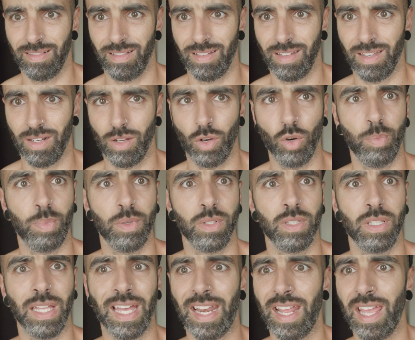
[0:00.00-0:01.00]
Gotta open
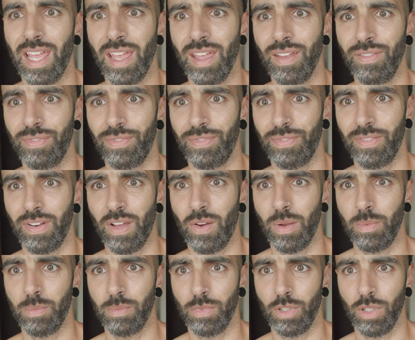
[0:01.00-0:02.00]
that F. Now
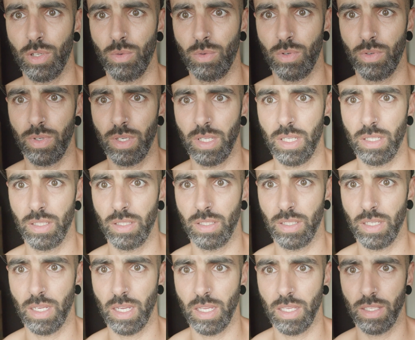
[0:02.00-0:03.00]
I'm lowering
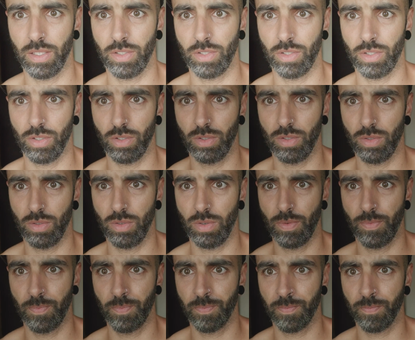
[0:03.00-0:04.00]
the ISO
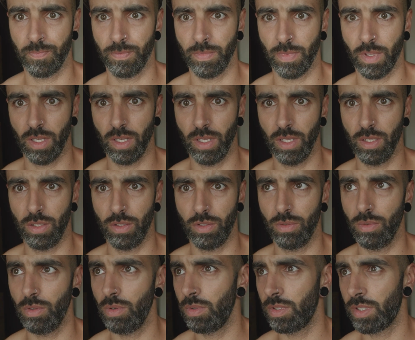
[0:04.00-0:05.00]

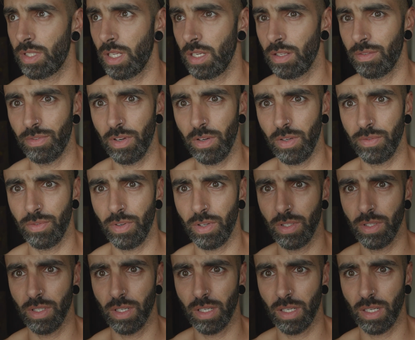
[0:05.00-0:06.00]
into, oh, it's getting very,
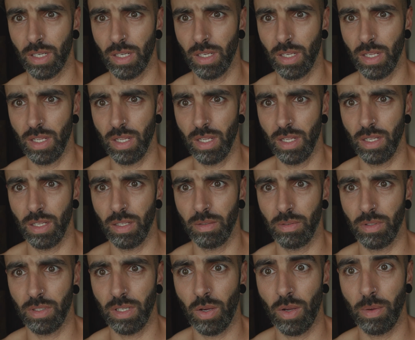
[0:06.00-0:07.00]
very dark.
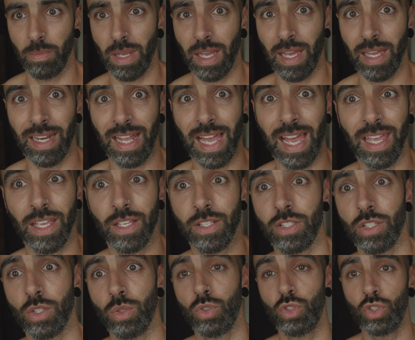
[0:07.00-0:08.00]
Now I'm at
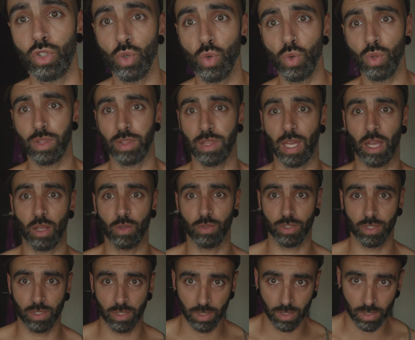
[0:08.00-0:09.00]
ISO
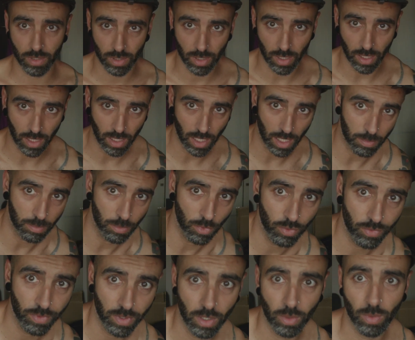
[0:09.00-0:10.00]
2000 and I'm
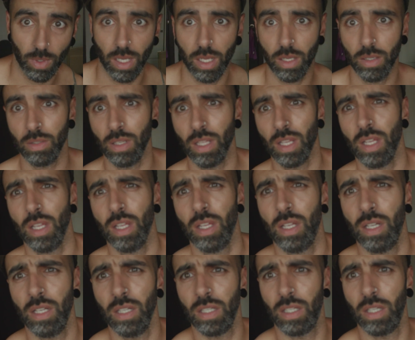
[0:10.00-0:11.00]
moving around.
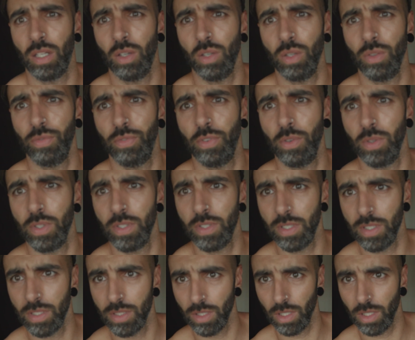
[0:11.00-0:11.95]
Autofocus is